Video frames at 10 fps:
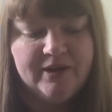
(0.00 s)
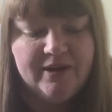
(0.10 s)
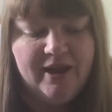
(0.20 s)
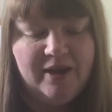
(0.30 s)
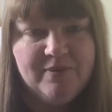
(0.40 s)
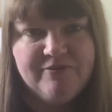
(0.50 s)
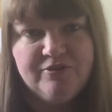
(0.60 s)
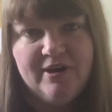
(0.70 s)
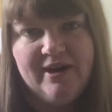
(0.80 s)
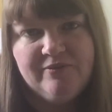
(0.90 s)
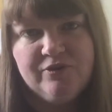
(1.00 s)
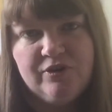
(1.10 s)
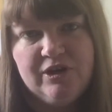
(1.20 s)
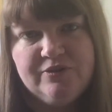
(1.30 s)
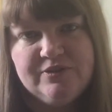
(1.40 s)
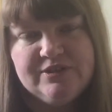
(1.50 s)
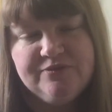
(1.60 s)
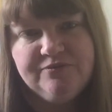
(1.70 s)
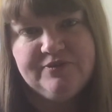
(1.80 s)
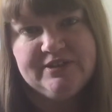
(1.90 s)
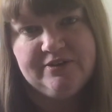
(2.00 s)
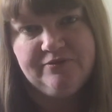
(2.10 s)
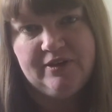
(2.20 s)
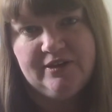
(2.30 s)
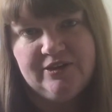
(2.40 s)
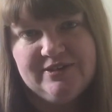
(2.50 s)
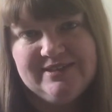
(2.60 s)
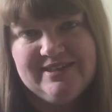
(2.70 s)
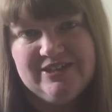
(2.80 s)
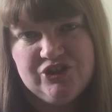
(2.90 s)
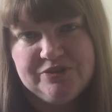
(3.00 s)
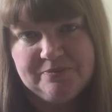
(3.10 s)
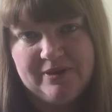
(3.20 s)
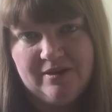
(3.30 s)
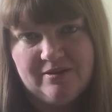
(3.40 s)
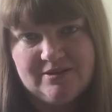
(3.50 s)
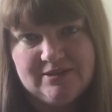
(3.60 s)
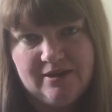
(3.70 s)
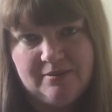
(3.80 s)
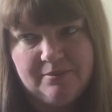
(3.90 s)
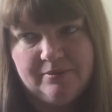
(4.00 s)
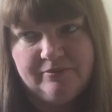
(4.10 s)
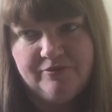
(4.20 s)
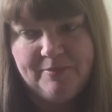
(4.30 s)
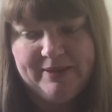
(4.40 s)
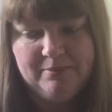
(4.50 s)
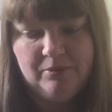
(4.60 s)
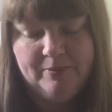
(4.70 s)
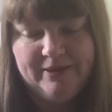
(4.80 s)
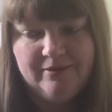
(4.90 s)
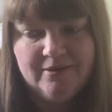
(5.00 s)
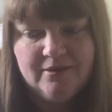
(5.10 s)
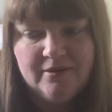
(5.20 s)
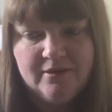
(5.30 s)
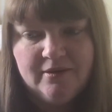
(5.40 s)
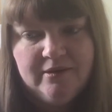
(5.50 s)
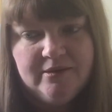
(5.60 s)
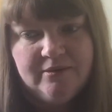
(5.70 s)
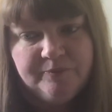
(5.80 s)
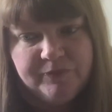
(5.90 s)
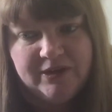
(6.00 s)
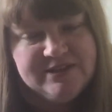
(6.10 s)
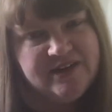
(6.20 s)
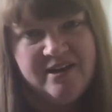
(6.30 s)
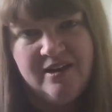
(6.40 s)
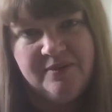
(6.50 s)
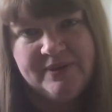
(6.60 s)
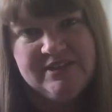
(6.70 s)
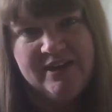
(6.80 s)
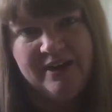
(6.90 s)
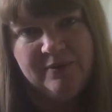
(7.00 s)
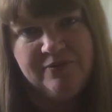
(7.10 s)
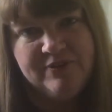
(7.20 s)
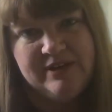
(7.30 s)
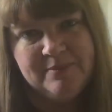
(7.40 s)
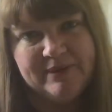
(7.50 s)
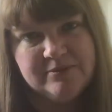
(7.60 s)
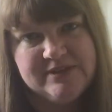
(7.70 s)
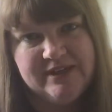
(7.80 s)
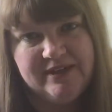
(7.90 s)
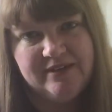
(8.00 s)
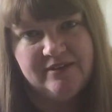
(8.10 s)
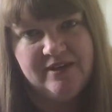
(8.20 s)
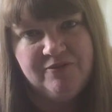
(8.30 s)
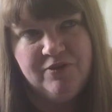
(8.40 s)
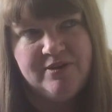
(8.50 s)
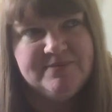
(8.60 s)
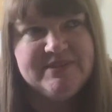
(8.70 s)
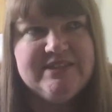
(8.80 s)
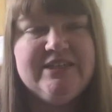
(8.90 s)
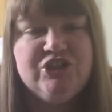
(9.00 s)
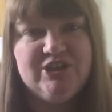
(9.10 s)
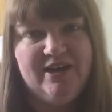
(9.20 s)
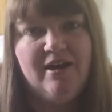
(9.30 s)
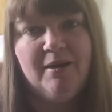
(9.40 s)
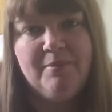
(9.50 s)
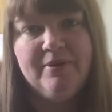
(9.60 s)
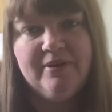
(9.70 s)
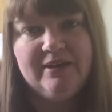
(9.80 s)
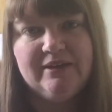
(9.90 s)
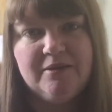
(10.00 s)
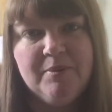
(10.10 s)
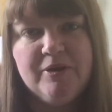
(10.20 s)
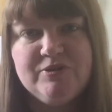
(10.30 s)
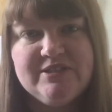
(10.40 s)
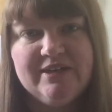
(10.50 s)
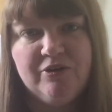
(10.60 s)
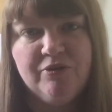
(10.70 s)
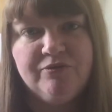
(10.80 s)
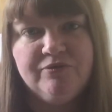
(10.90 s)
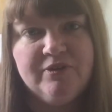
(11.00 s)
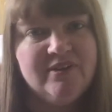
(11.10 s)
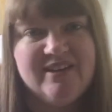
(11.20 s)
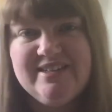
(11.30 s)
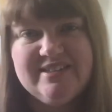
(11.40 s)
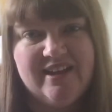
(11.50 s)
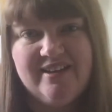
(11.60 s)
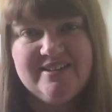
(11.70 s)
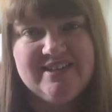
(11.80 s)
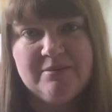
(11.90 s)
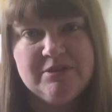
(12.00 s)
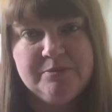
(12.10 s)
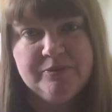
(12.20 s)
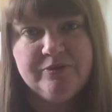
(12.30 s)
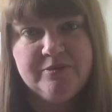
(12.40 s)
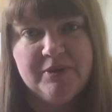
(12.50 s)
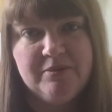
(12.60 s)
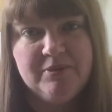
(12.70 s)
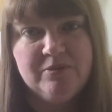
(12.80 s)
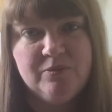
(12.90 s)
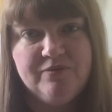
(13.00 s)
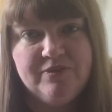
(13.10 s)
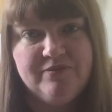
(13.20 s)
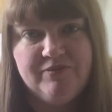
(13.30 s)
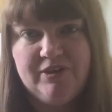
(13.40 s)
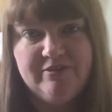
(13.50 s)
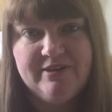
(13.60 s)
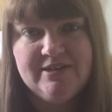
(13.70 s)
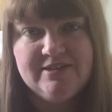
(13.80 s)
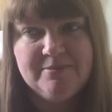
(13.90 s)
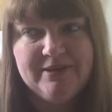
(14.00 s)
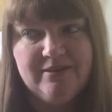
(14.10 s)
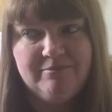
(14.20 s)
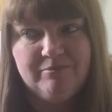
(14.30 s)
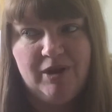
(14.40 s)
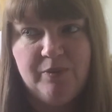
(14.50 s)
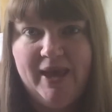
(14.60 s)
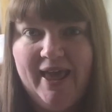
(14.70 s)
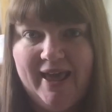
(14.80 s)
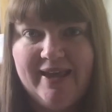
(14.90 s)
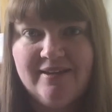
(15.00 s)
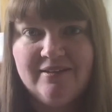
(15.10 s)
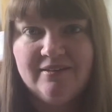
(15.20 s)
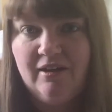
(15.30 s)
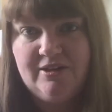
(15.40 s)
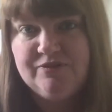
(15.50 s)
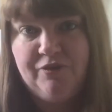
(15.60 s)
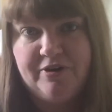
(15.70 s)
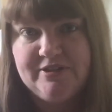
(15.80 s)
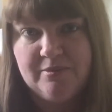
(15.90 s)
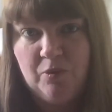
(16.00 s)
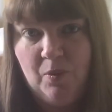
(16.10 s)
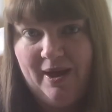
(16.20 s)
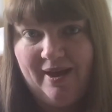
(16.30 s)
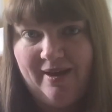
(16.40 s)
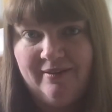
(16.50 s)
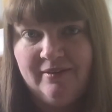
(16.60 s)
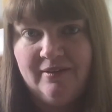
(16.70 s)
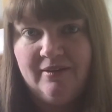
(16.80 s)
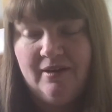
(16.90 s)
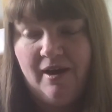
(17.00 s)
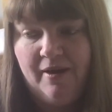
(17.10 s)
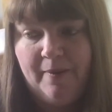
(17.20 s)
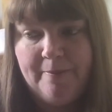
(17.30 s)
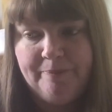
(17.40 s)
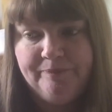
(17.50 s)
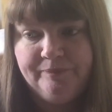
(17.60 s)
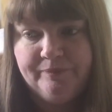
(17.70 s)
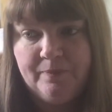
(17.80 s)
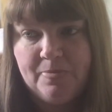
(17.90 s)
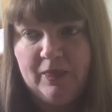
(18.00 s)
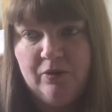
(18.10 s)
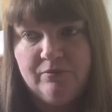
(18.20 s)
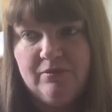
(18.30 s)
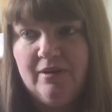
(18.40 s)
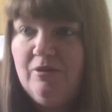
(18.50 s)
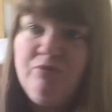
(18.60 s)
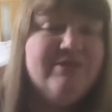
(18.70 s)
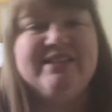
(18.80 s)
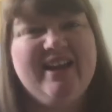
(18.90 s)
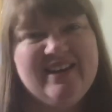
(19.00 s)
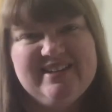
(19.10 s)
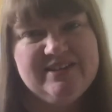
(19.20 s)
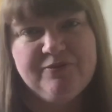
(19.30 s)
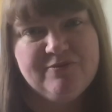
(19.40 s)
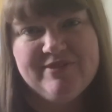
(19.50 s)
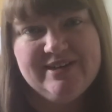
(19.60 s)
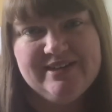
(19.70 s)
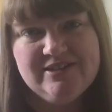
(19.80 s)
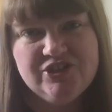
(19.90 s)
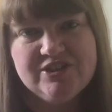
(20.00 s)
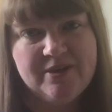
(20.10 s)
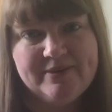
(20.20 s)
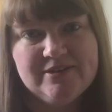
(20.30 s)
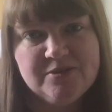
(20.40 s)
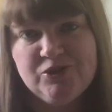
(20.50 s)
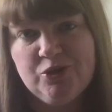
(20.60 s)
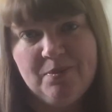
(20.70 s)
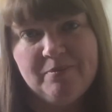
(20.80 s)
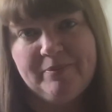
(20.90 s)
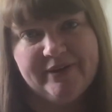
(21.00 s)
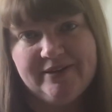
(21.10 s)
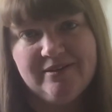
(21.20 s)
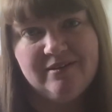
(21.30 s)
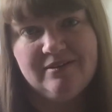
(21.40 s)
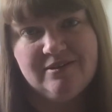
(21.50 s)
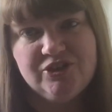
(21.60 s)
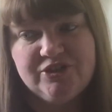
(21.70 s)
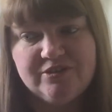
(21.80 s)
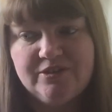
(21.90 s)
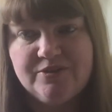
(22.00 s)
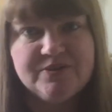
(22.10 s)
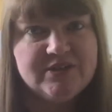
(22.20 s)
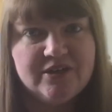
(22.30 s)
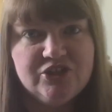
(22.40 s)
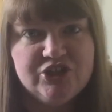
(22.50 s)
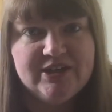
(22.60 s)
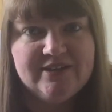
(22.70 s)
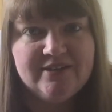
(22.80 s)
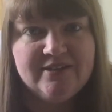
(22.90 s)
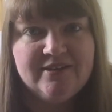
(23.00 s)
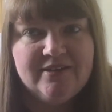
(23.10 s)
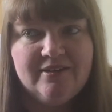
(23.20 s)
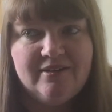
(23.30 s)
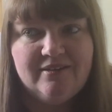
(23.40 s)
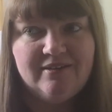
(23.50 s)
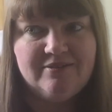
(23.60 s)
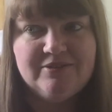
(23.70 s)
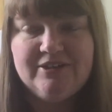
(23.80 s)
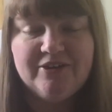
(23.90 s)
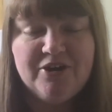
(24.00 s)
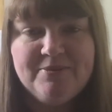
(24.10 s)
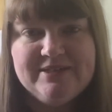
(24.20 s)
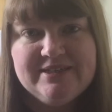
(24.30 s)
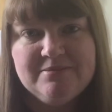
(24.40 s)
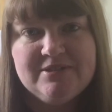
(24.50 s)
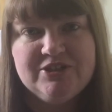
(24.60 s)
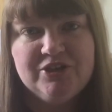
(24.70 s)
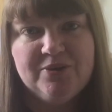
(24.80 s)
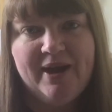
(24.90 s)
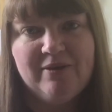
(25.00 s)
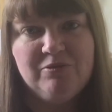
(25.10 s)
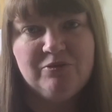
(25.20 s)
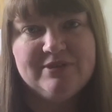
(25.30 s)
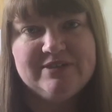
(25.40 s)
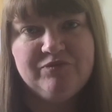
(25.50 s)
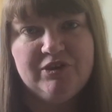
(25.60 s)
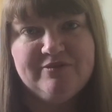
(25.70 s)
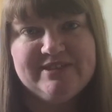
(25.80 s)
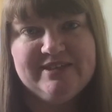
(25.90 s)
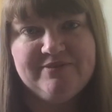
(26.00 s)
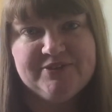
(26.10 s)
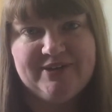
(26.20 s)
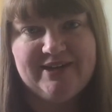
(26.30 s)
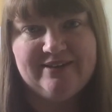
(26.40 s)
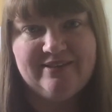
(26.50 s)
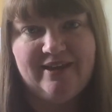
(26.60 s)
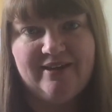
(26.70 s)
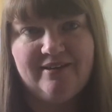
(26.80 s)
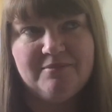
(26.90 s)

However, I have got loads of stuff that I could stitch some cards up for people, but I don't know how I feel about it. If I'm stitching it up and then I post it off, is that acceptable at the moment with the virus? I mean, I'm okay as far as I'm aware. Or is that any different really to just going into a shop and buying a card? You don't know who's touched it. You know, nobody seems to know how long this virus lives on anything.